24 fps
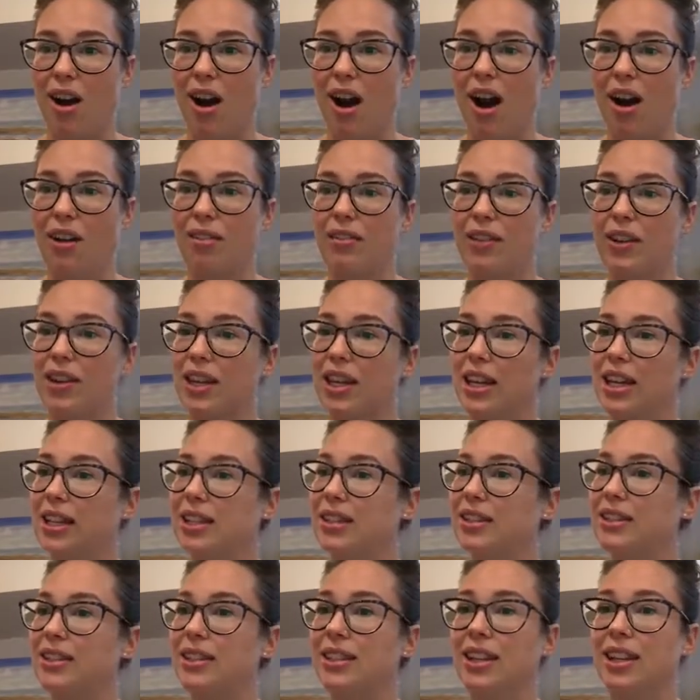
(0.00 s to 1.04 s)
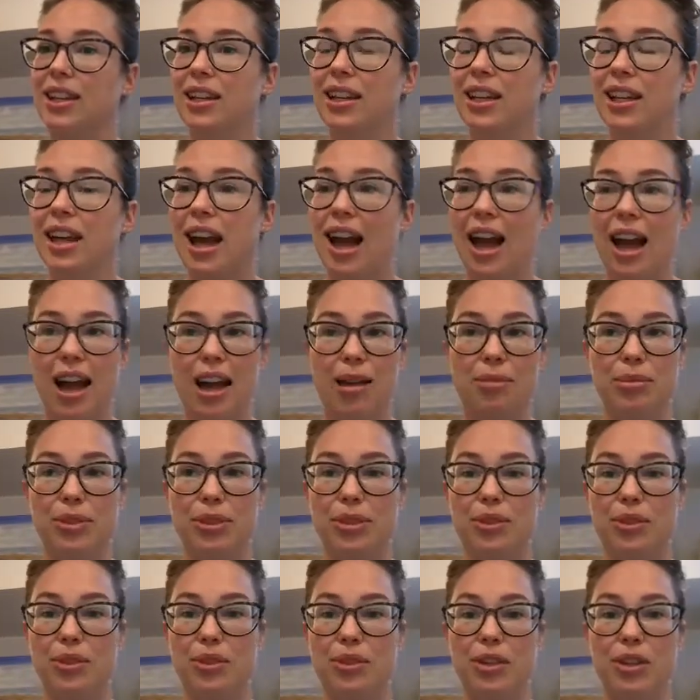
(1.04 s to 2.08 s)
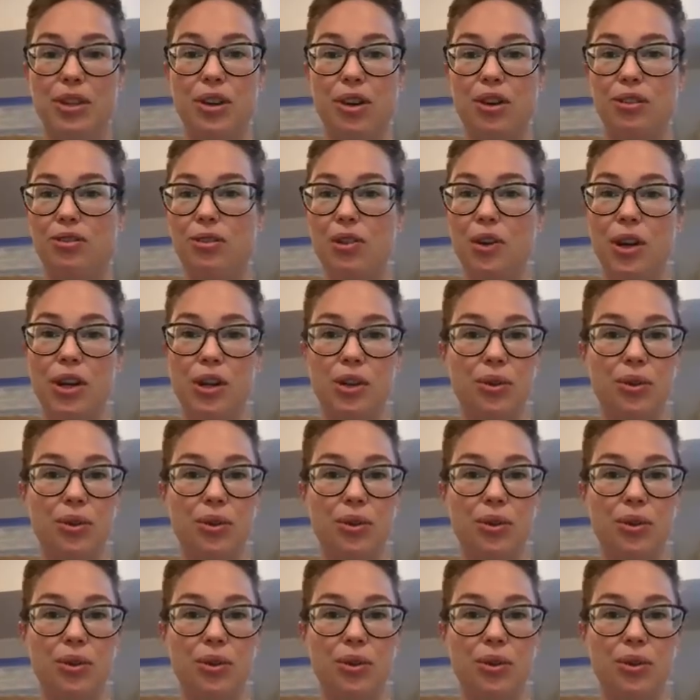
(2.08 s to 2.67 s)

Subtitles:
offer this, absolutely go for it.